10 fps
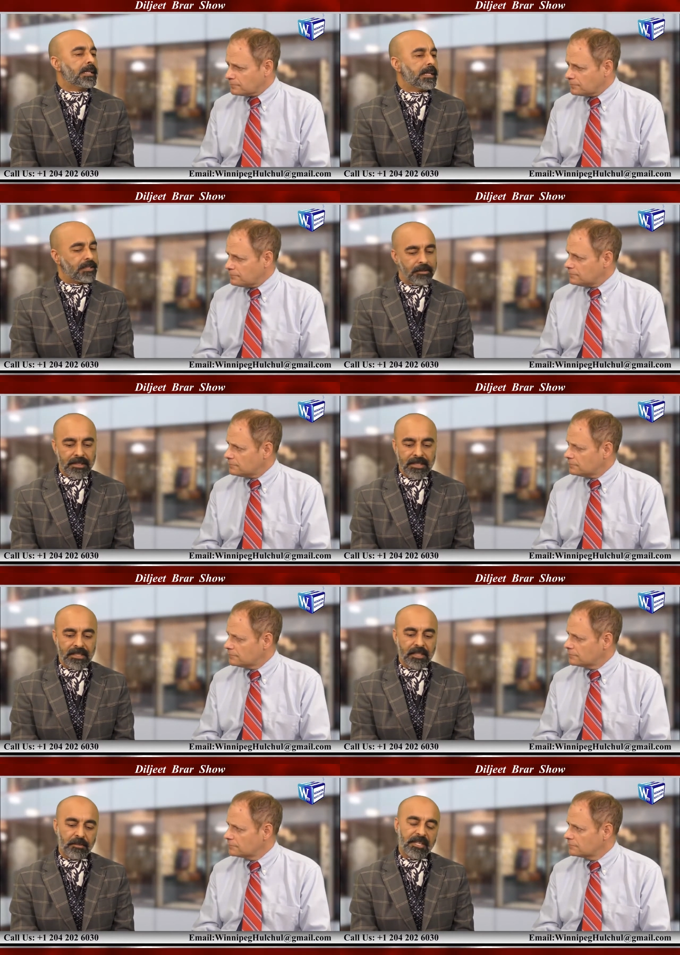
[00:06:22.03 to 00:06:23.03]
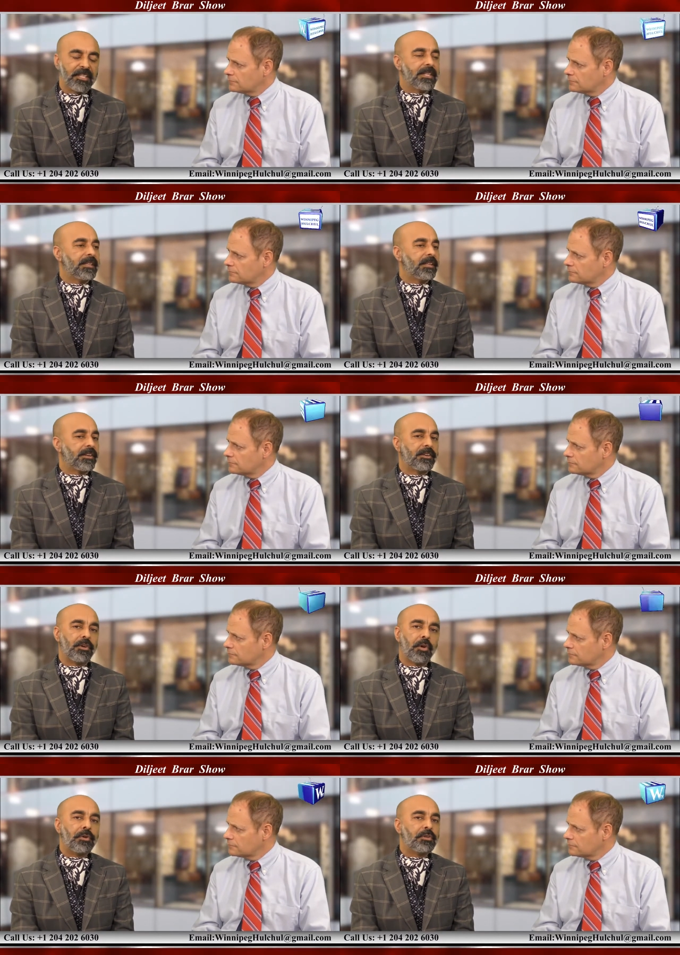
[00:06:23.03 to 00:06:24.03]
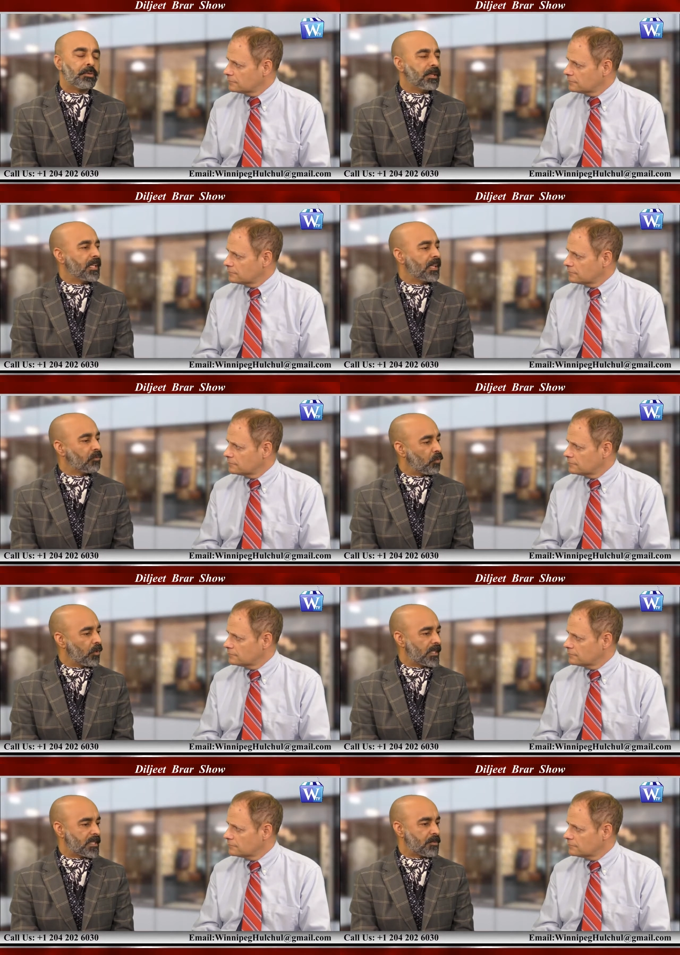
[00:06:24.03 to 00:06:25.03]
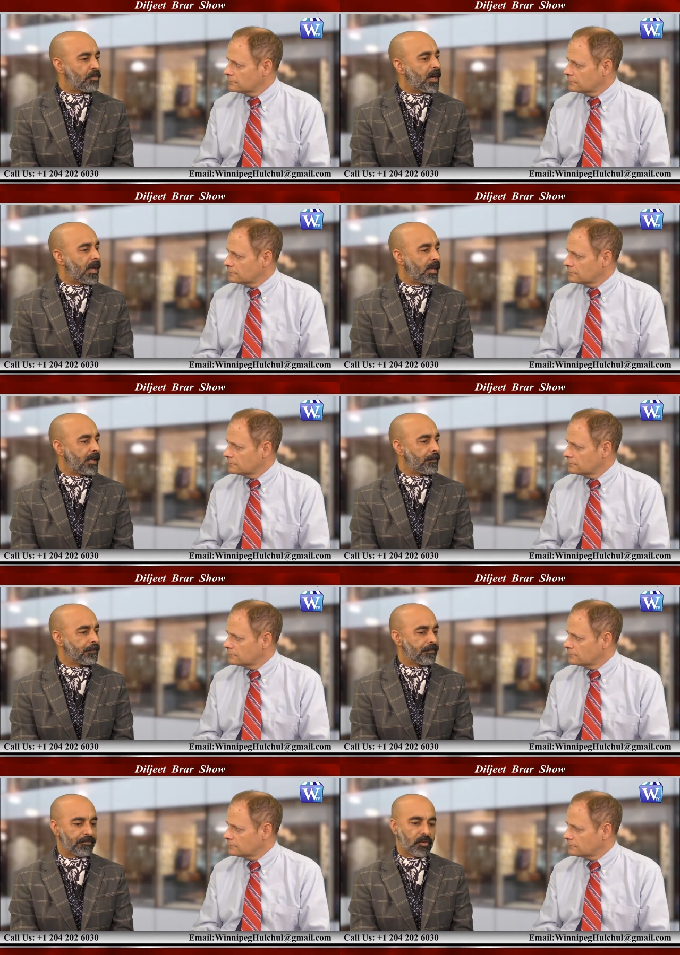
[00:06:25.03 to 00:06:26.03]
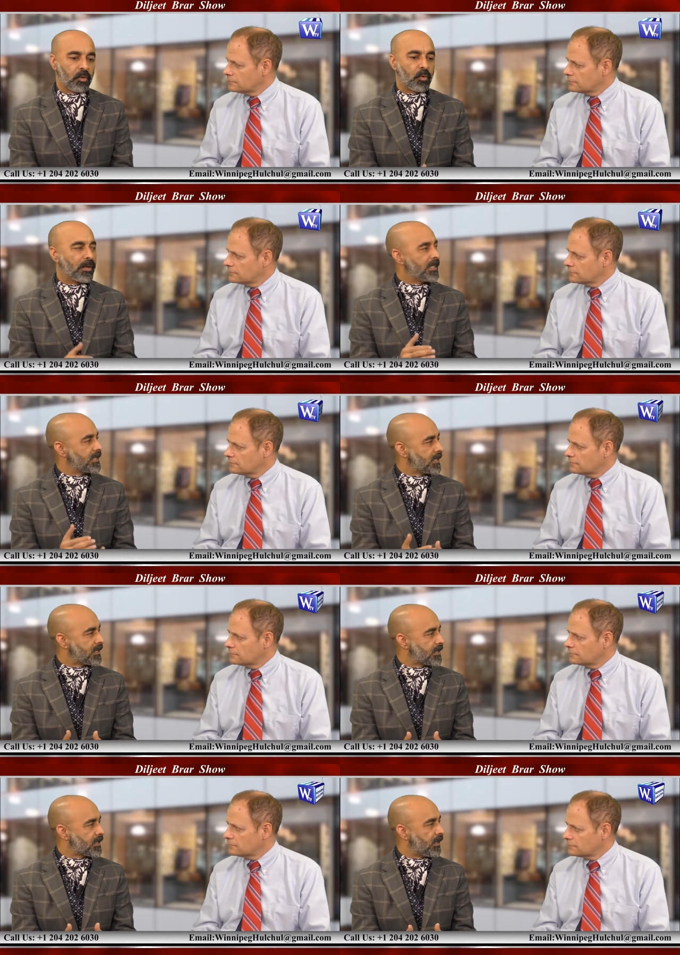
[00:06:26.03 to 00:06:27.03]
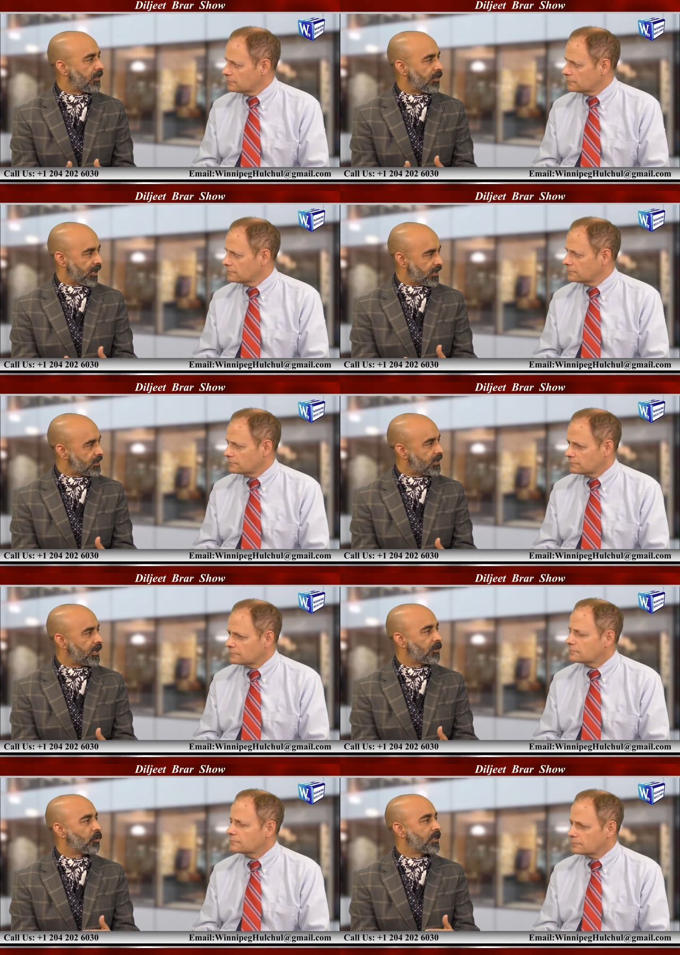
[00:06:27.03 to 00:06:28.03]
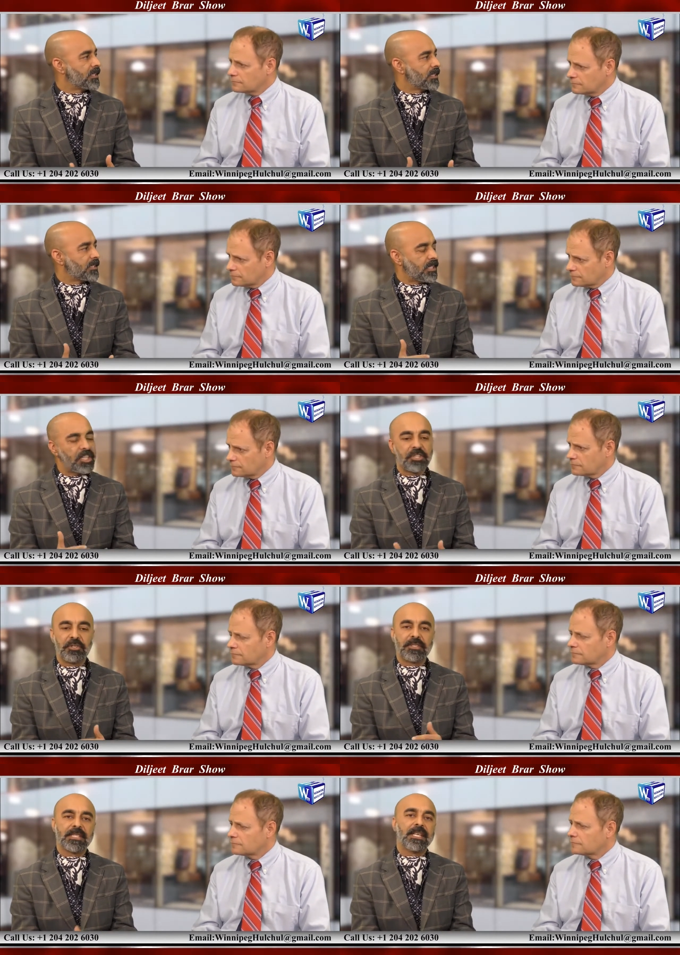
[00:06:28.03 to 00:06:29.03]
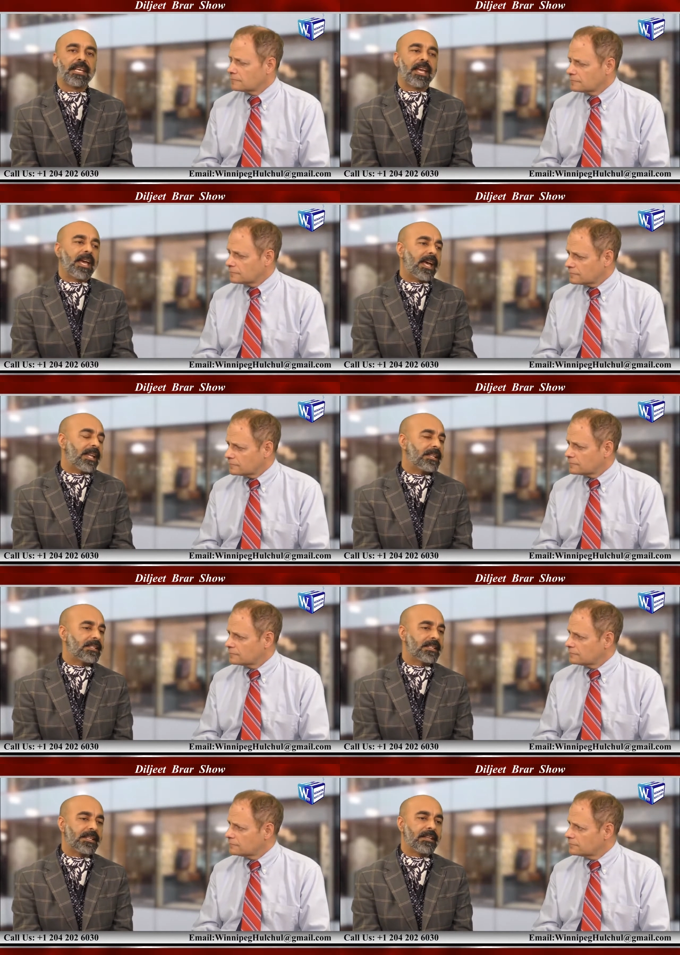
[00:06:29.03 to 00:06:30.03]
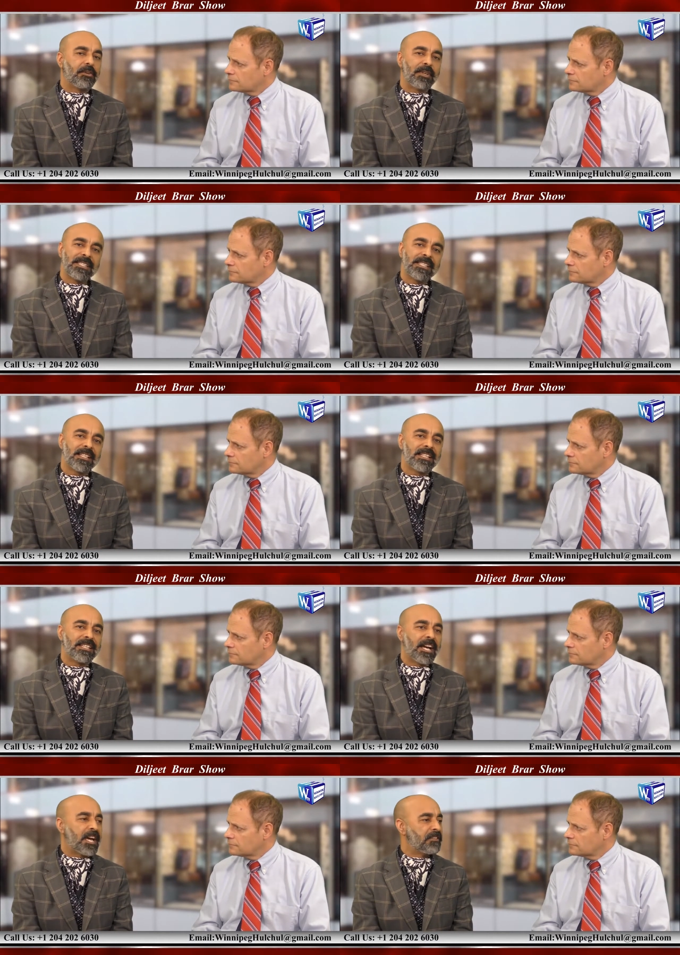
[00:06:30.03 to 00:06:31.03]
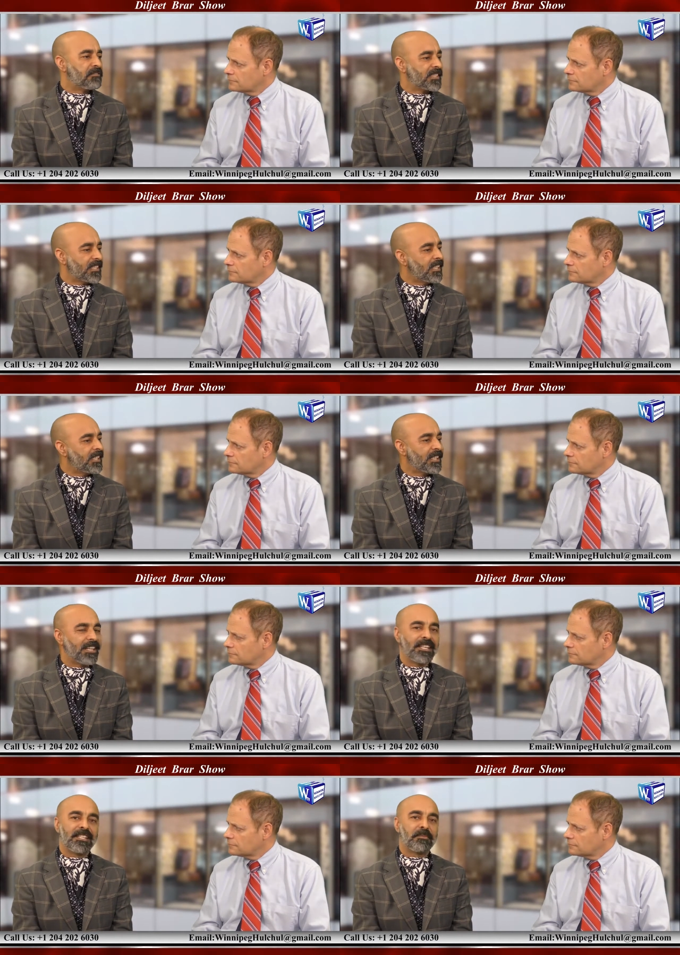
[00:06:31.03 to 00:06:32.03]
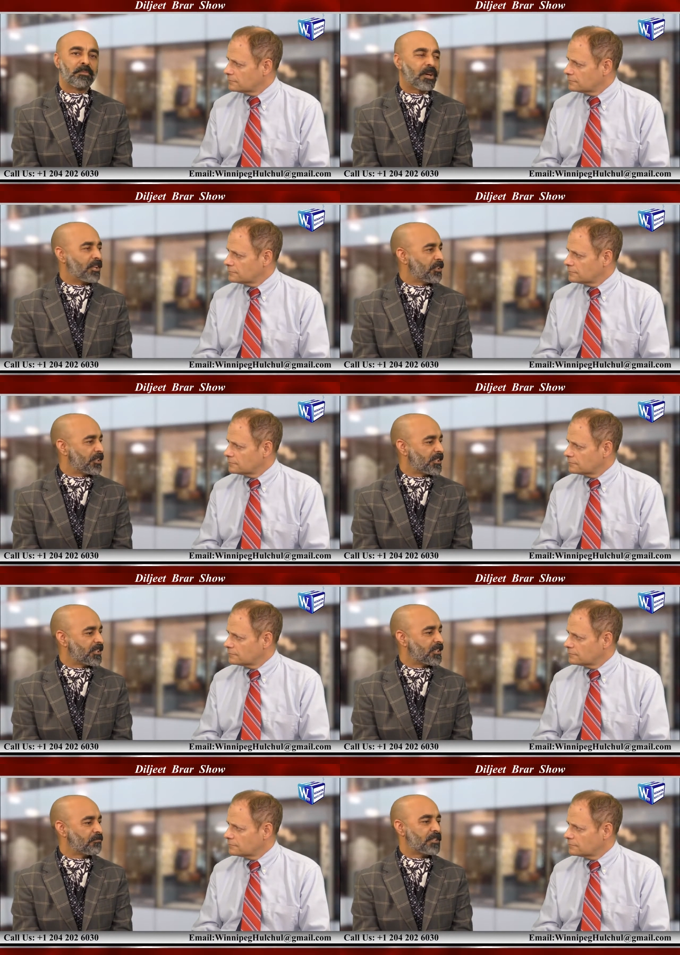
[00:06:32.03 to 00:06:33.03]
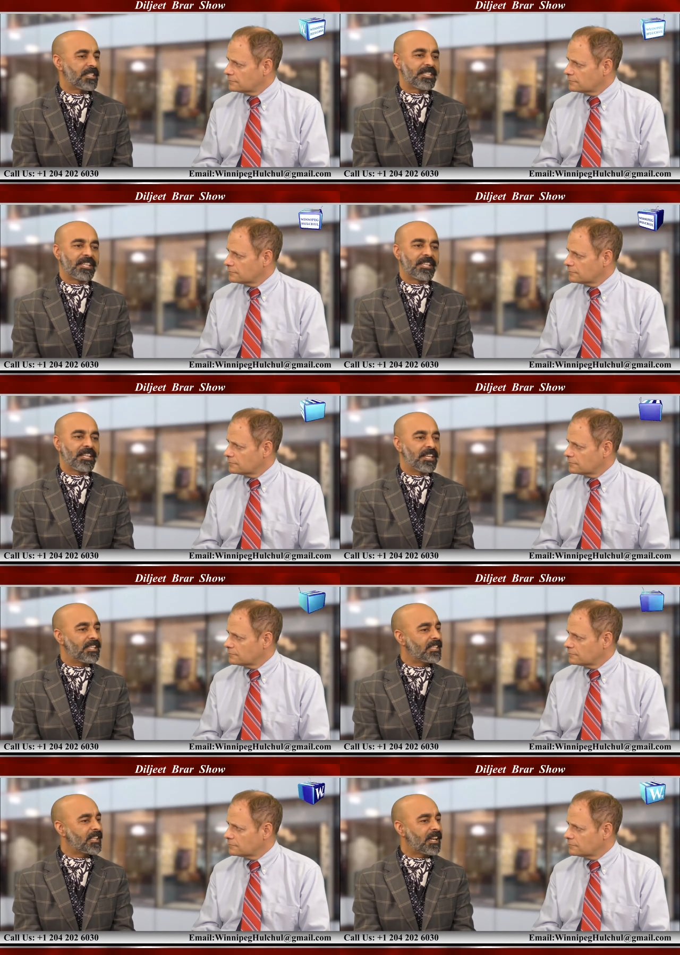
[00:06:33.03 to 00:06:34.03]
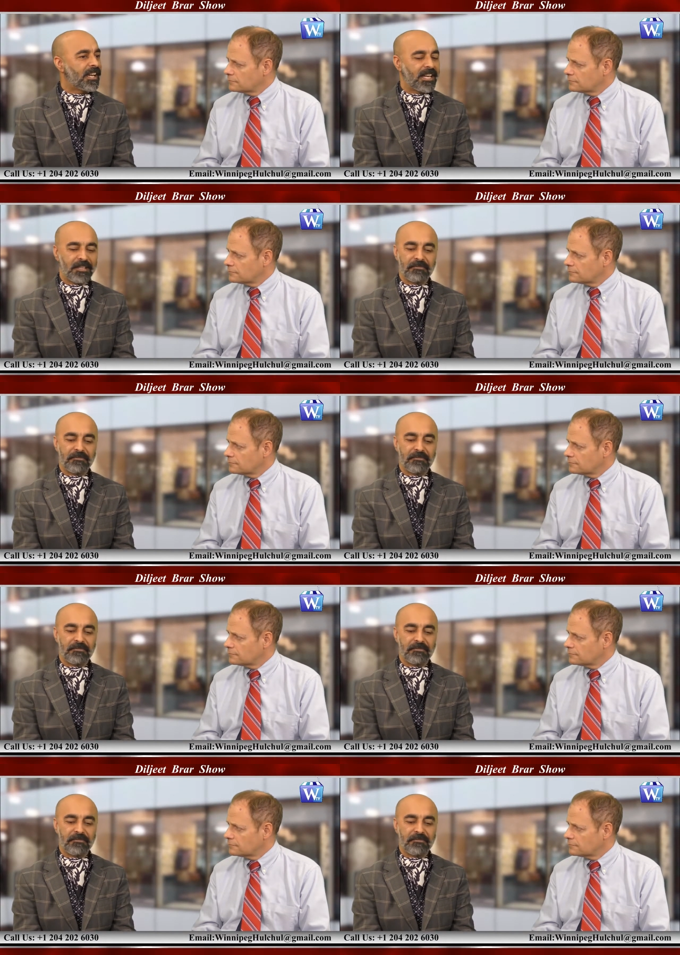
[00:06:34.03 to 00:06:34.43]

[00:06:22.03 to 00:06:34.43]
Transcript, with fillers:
Speaker 1: Indo-Canadian community they are known to be influenced by religious things and religious issues. And recently, I have seen Canadian politicians visiting India and